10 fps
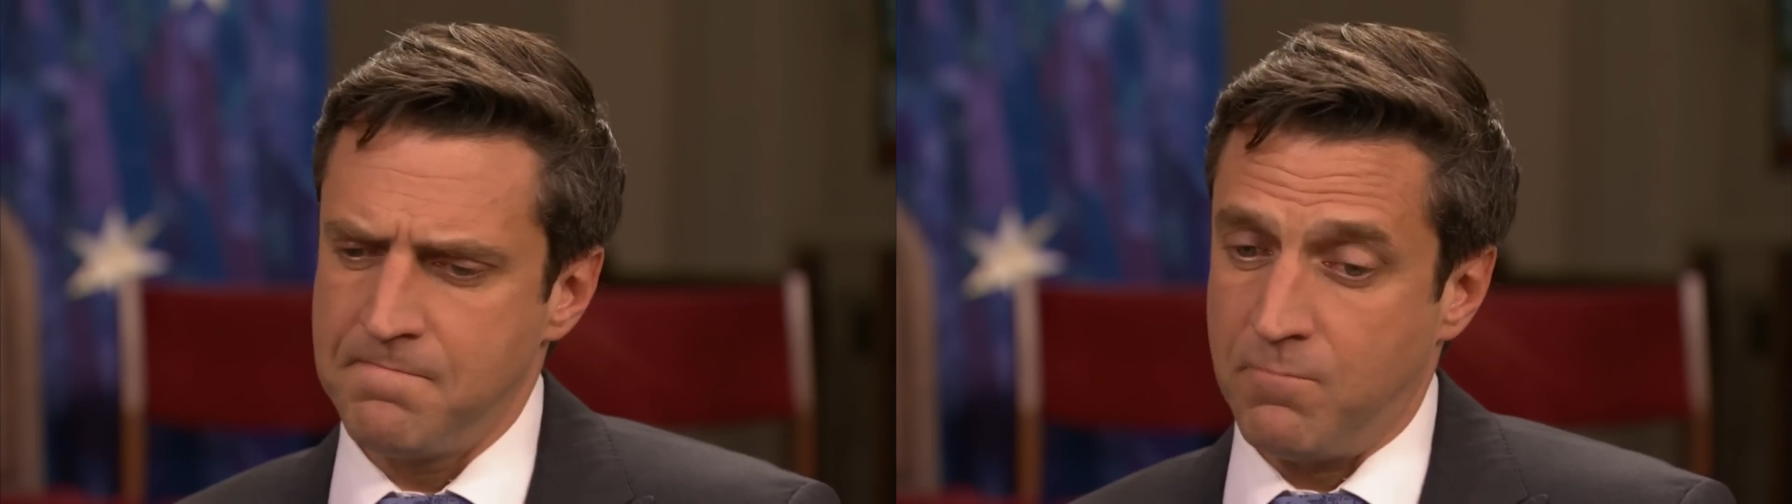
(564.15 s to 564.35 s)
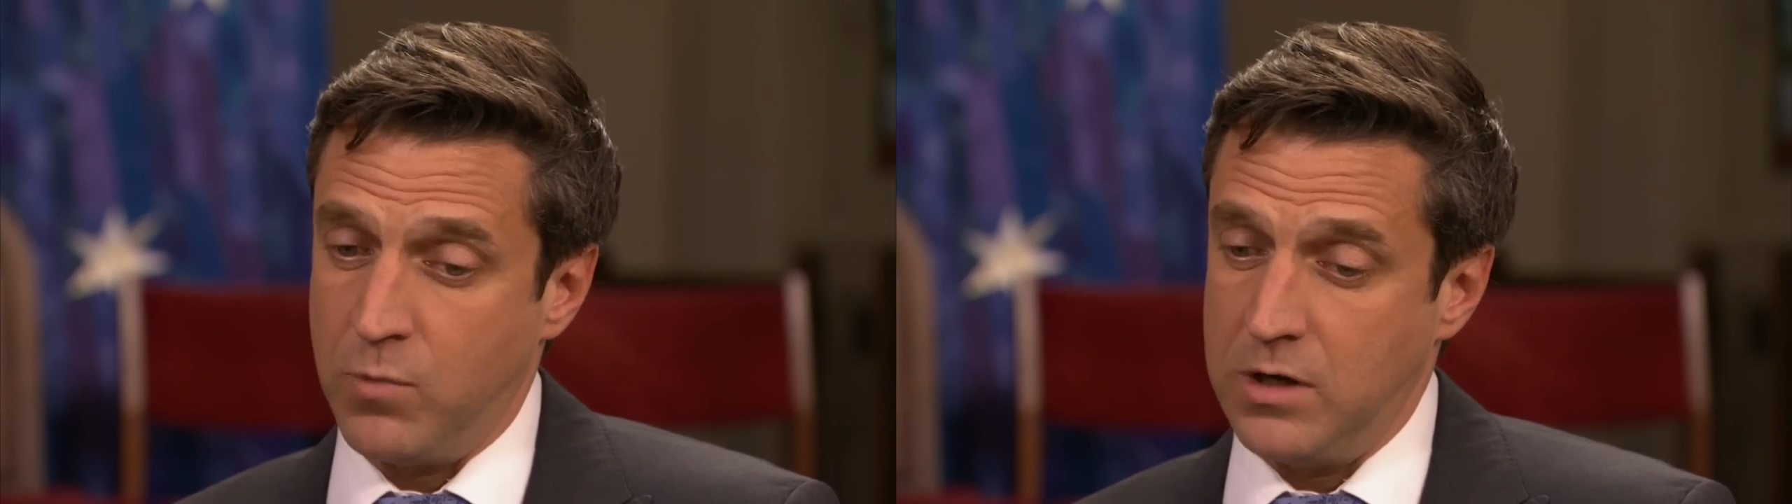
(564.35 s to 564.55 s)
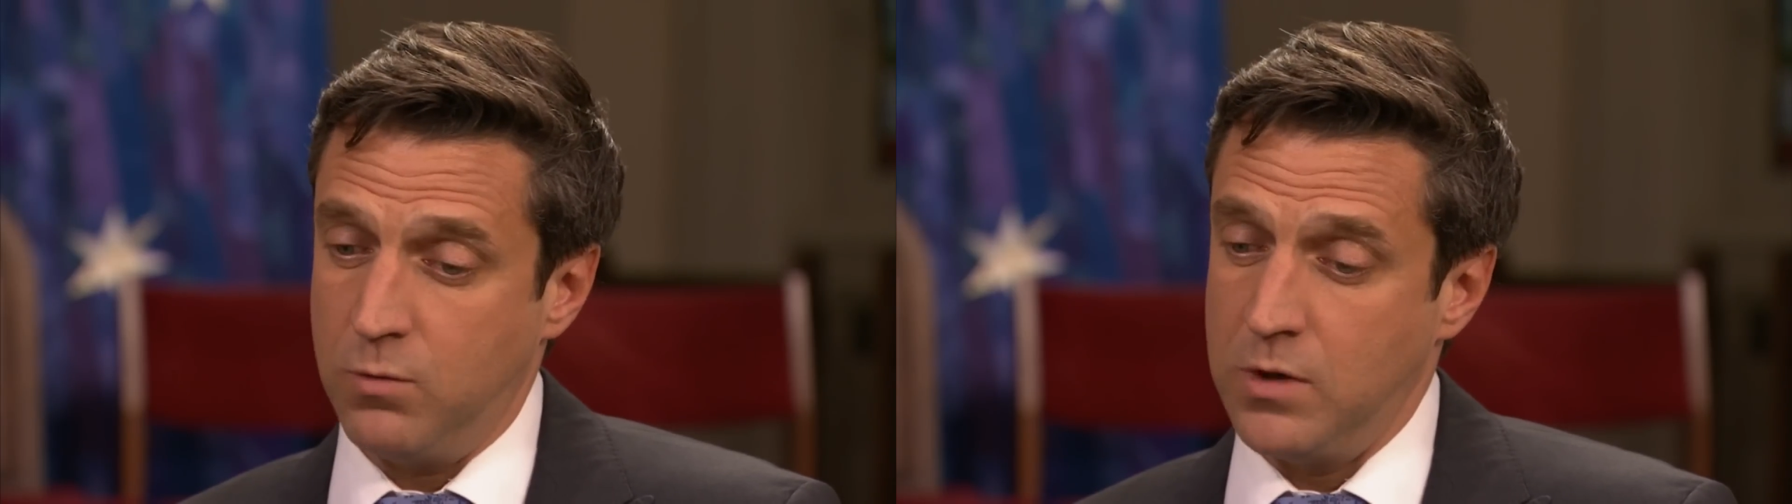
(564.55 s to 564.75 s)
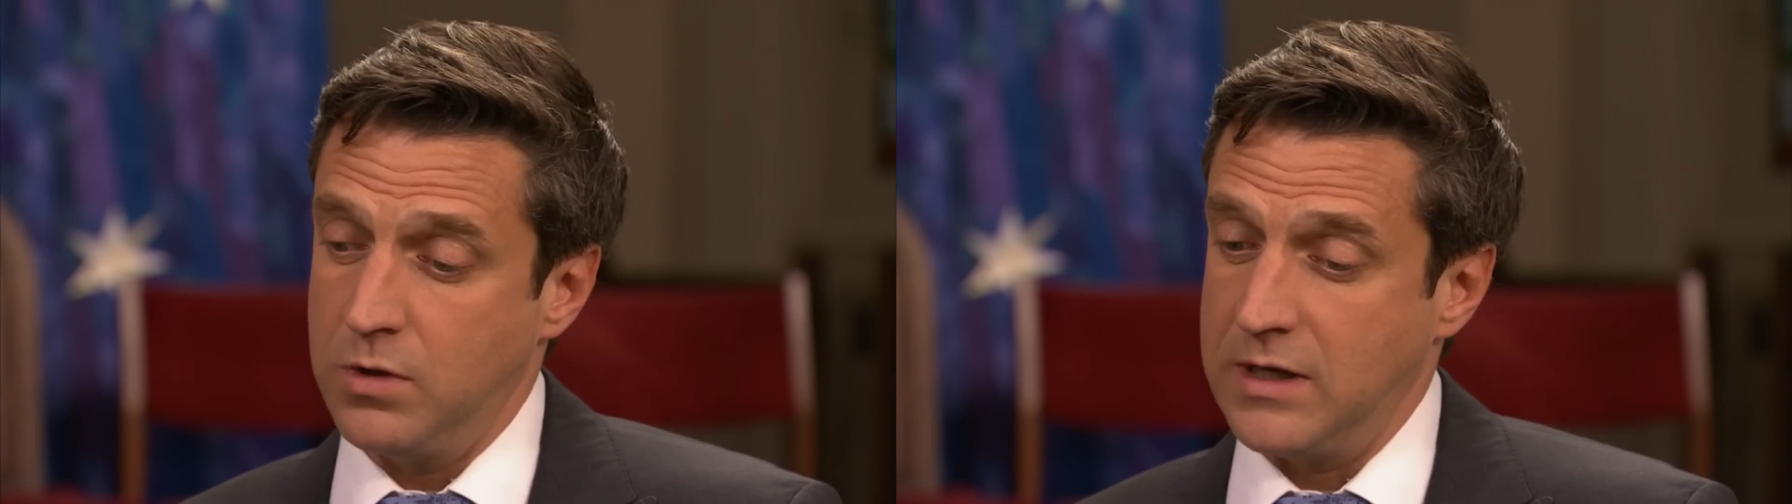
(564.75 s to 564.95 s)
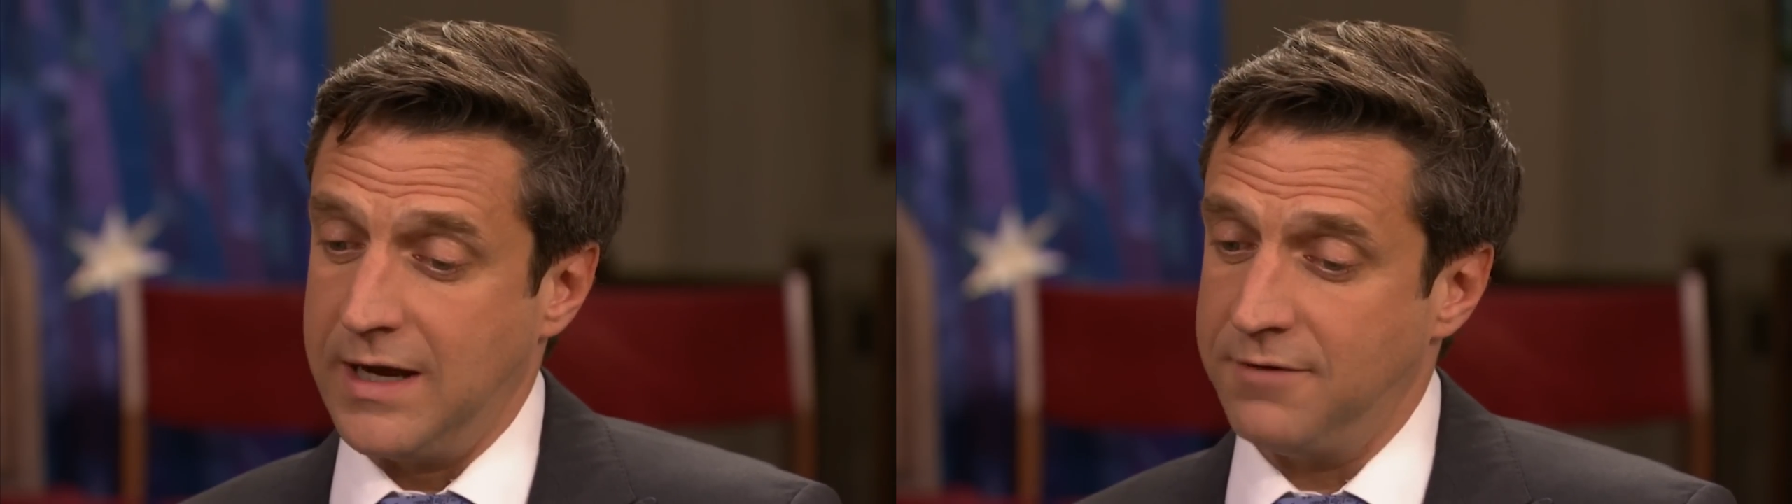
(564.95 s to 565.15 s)
we
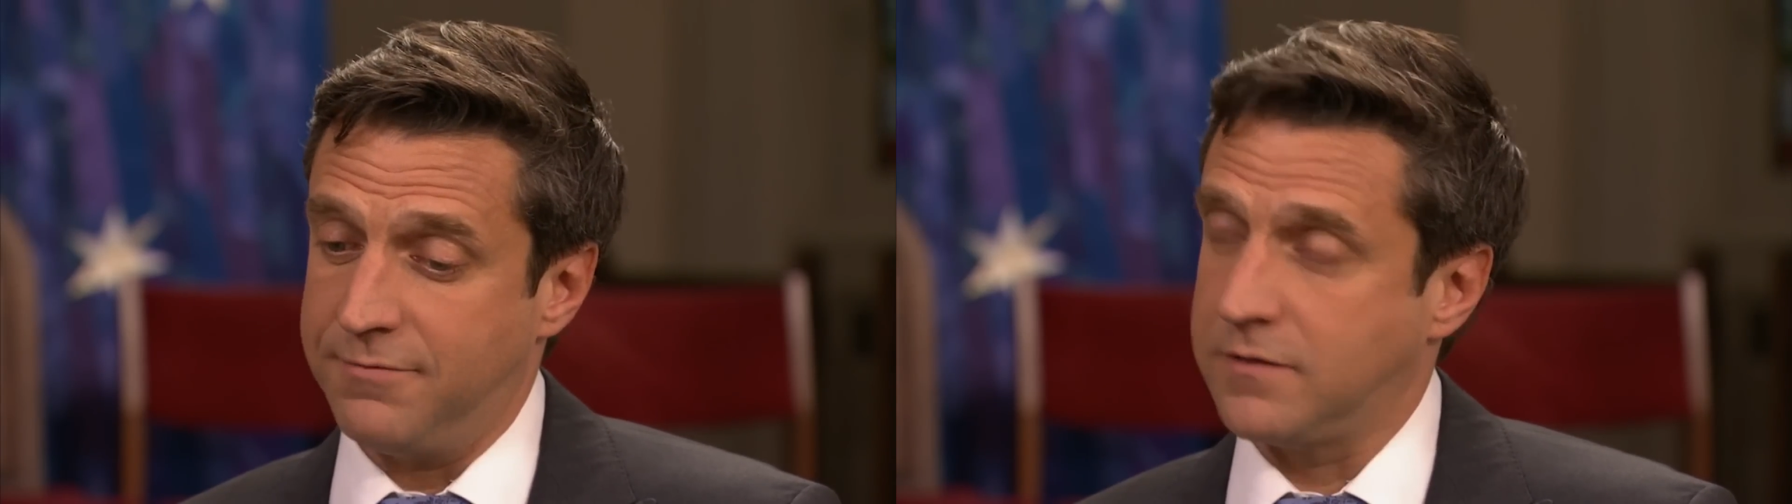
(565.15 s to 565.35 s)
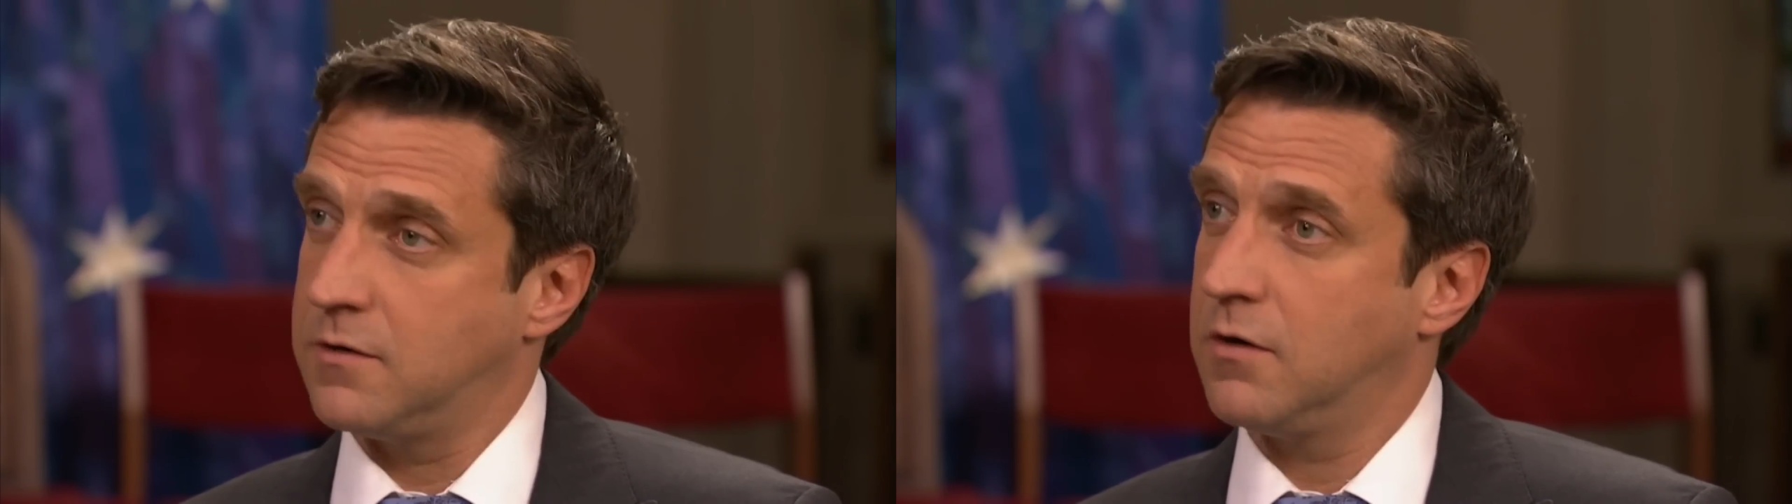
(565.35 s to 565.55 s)
really can't fix it